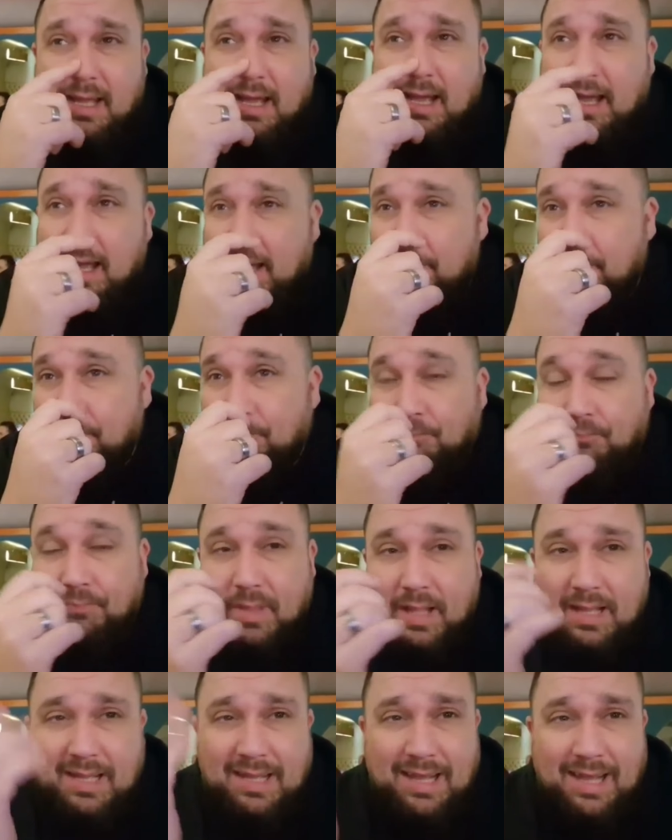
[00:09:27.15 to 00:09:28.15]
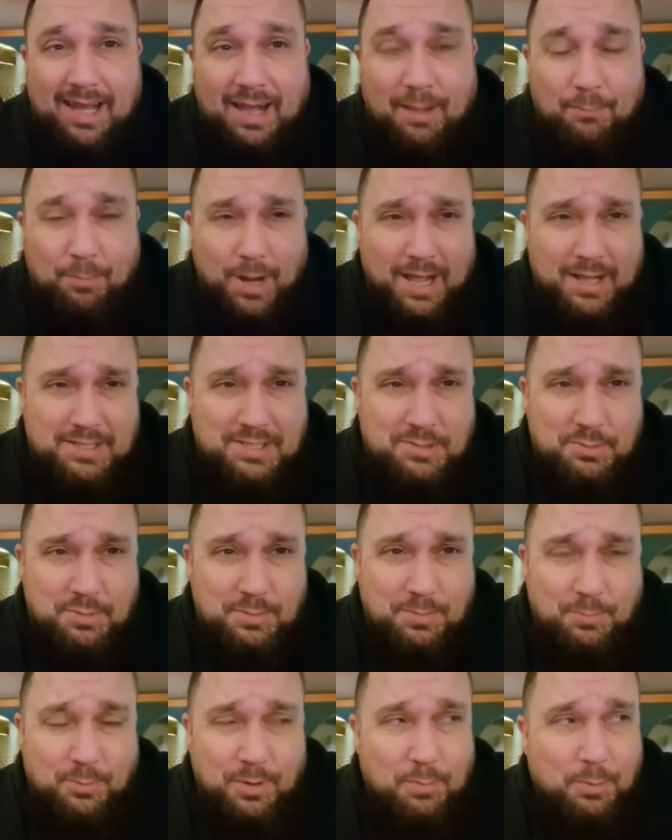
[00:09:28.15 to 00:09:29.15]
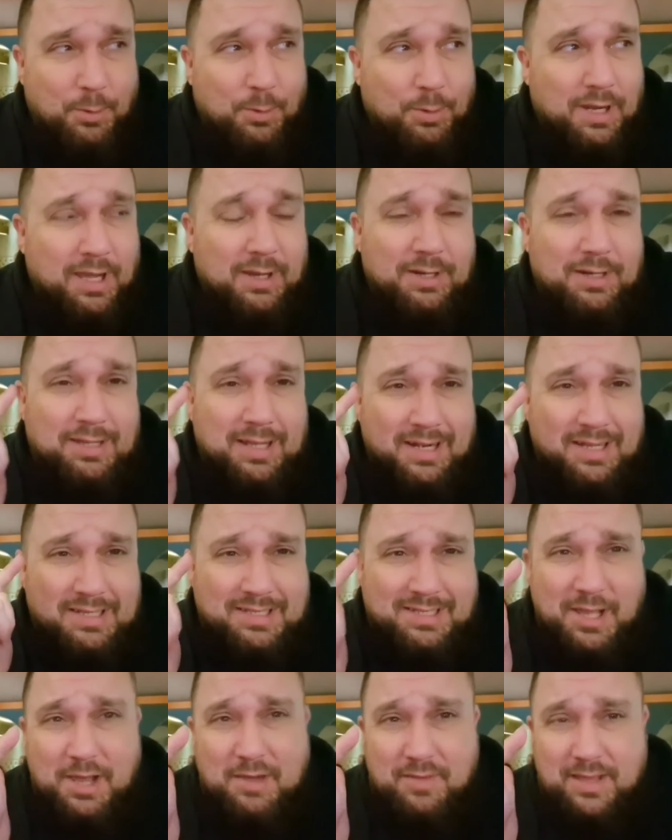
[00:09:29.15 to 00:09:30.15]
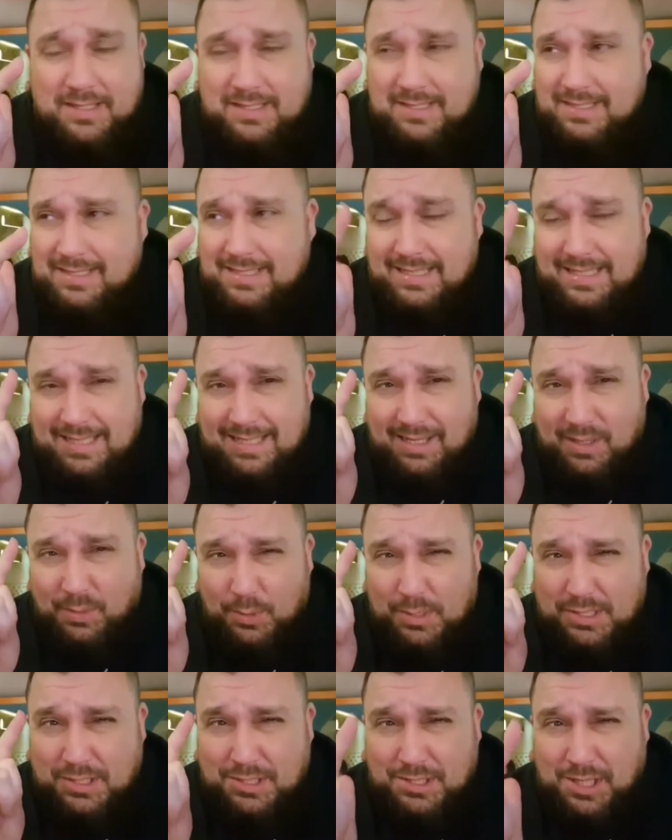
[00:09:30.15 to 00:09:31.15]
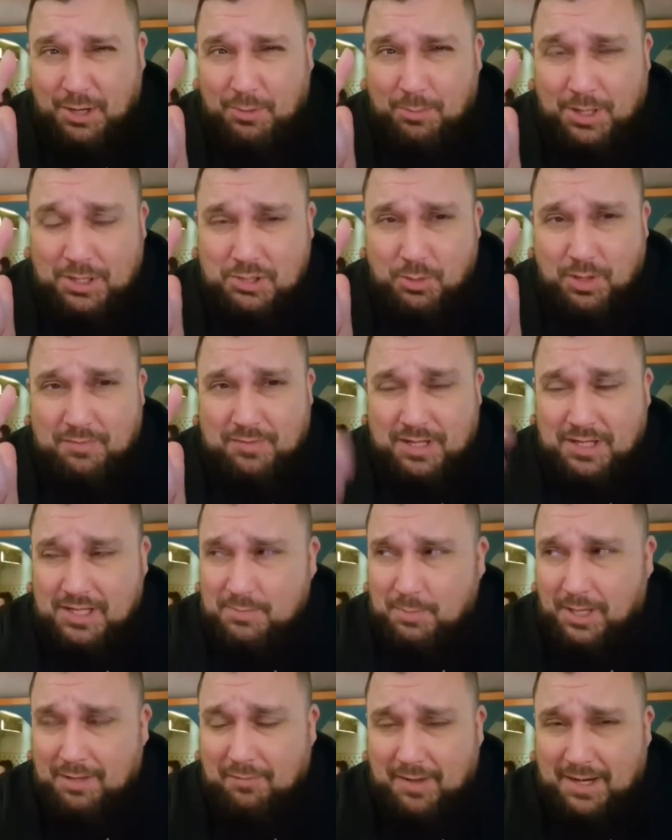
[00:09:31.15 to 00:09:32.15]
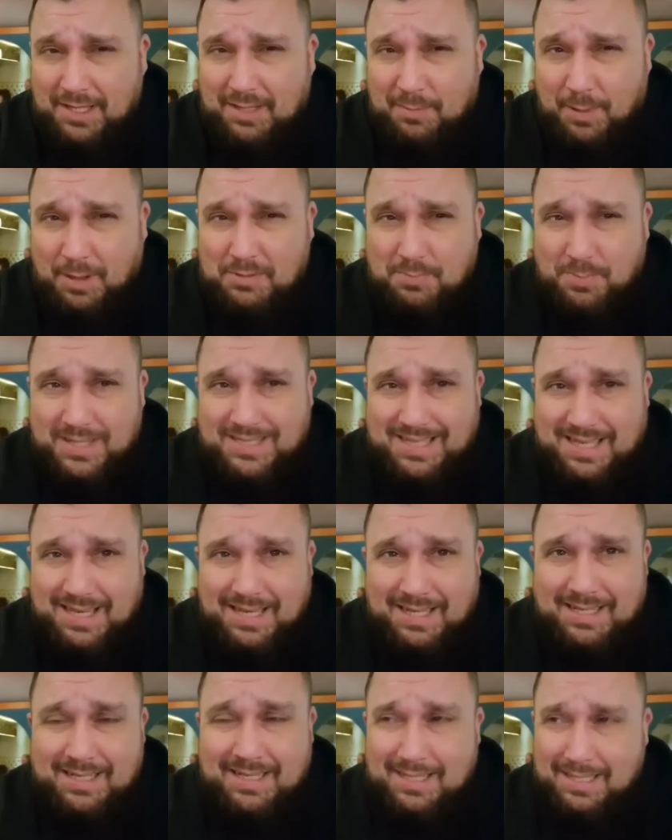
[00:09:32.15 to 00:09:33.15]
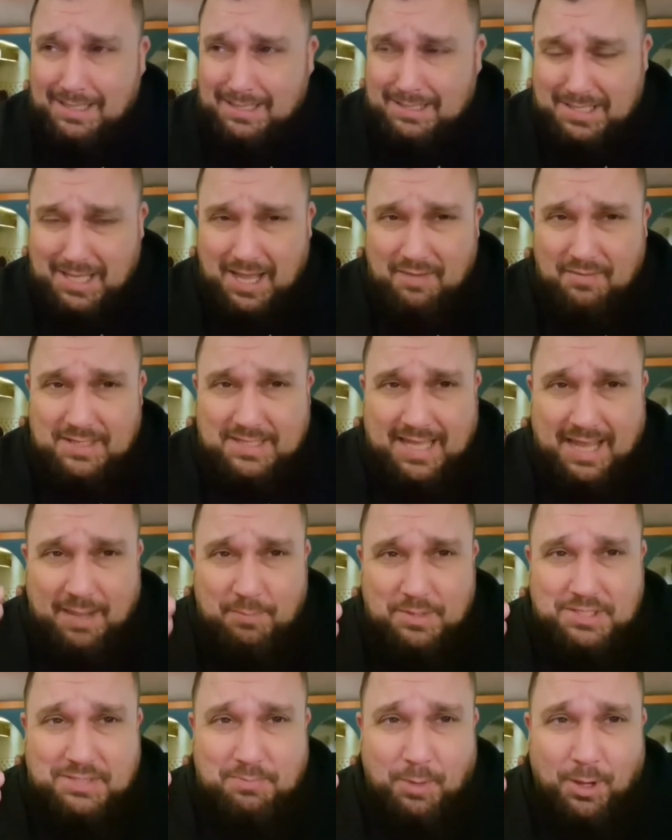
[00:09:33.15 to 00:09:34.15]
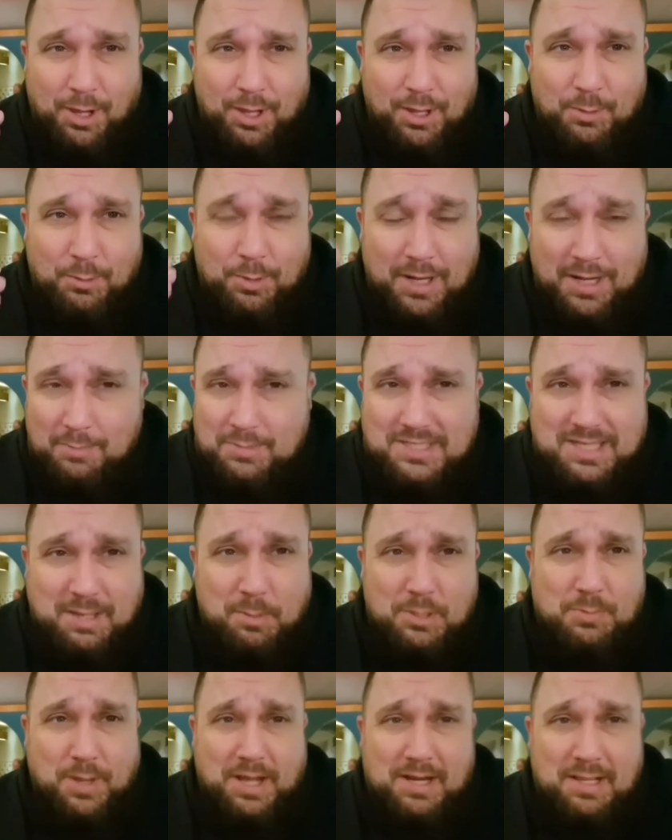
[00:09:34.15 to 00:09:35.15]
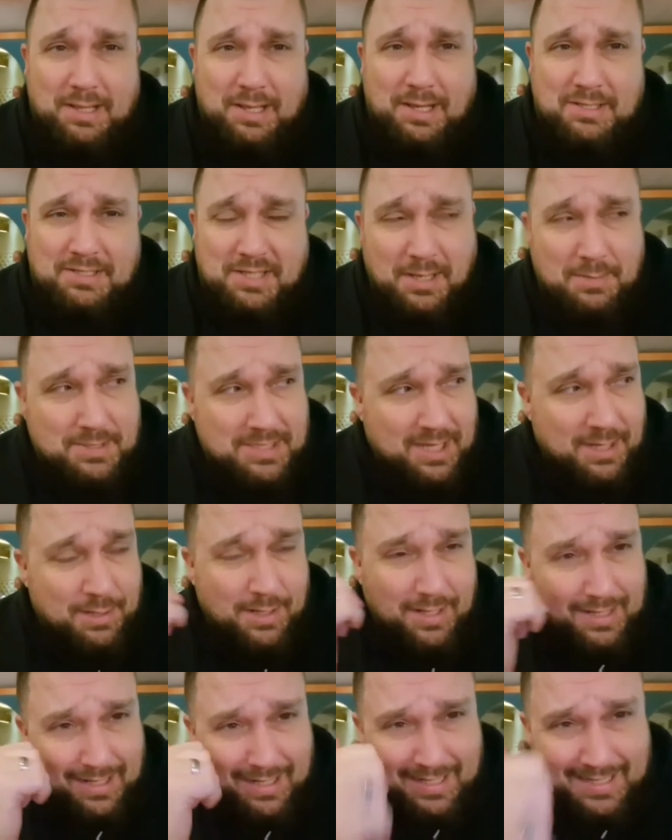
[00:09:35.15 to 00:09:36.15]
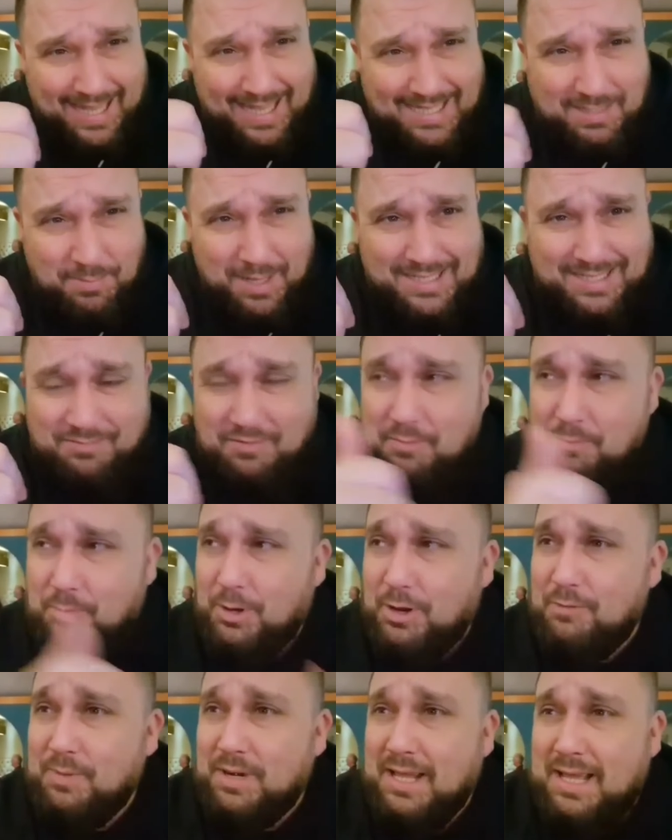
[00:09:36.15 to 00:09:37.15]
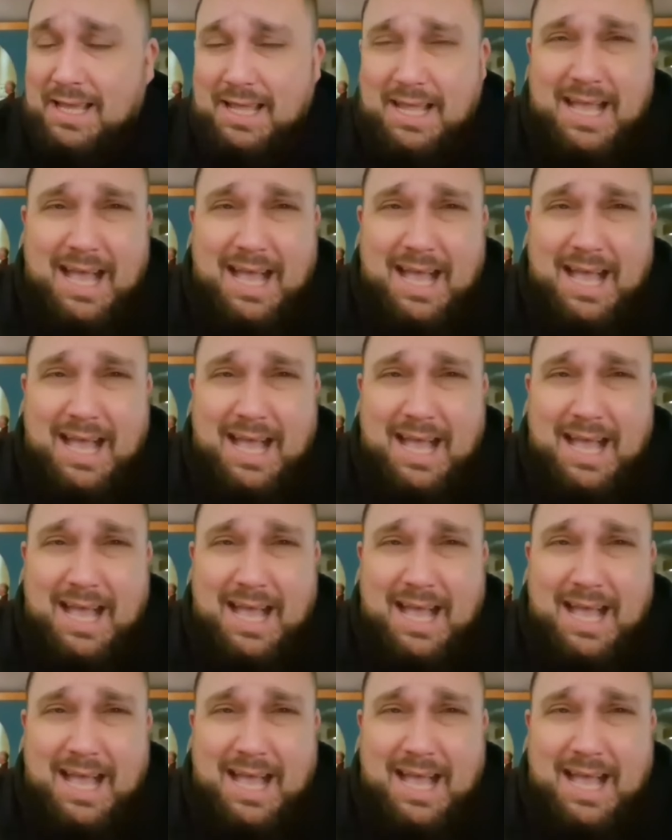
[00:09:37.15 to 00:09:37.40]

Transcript: I'm proud to report though that the service was so much swifter. Despite the fact that the pub's busier, the service came with a smile and it was so much better than last time. So that's a massive improvement.